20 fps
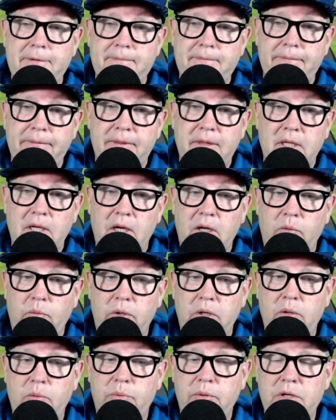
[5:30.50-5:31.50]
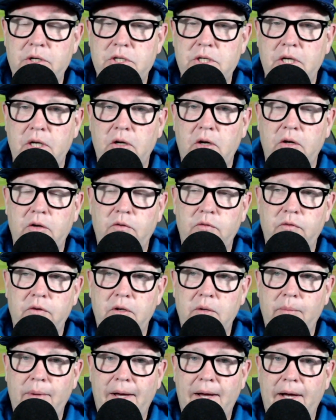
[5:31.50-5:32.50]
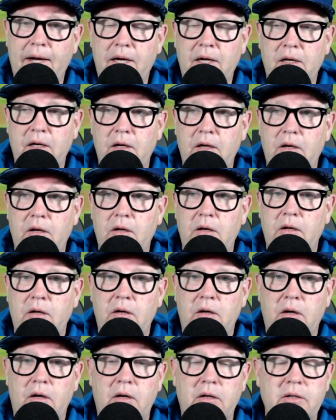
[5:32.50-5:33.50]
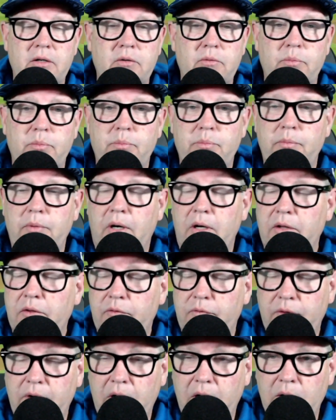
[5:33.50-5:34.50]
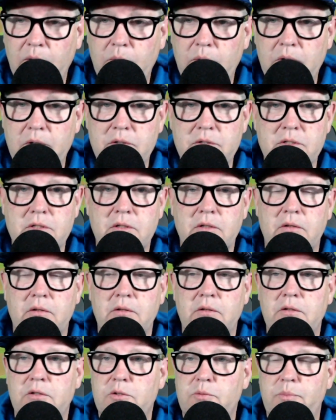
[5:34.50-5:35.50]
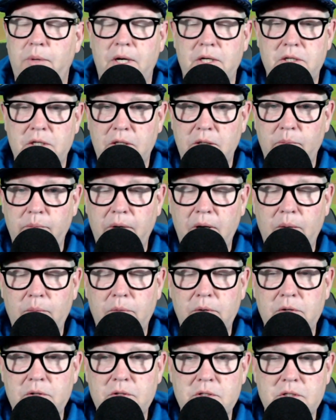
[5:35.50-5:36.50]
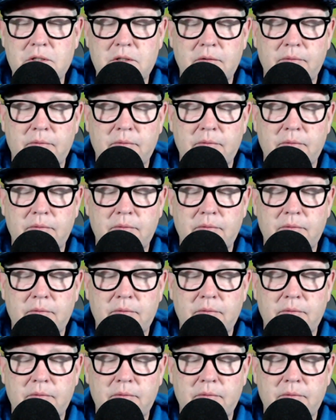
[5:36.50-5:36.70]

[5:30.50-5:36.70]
And we appreciate all your feedback, all the followers, especially the members,